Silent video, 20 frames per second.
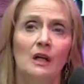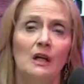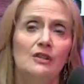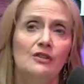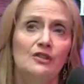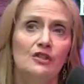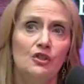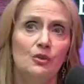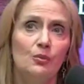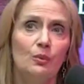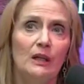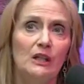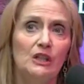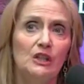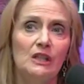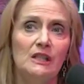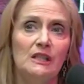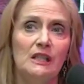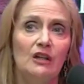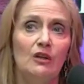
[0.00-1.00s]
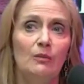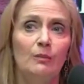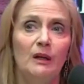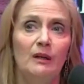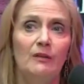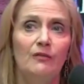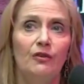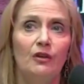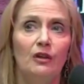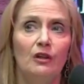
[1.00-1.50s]
situations that you've been
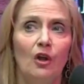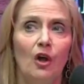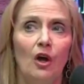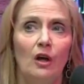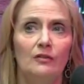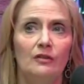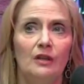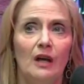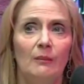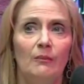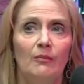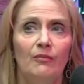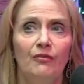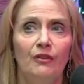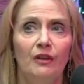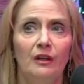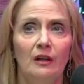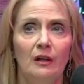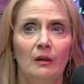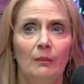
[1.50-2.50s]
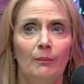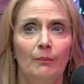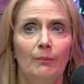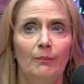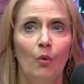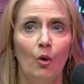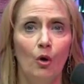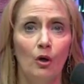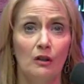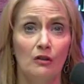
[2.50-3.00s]
in for a long time feel
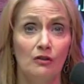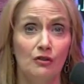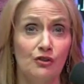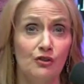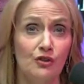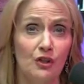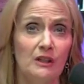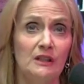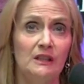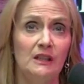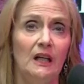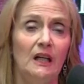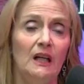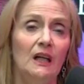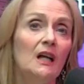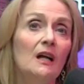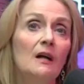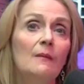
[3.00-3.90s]
more constricting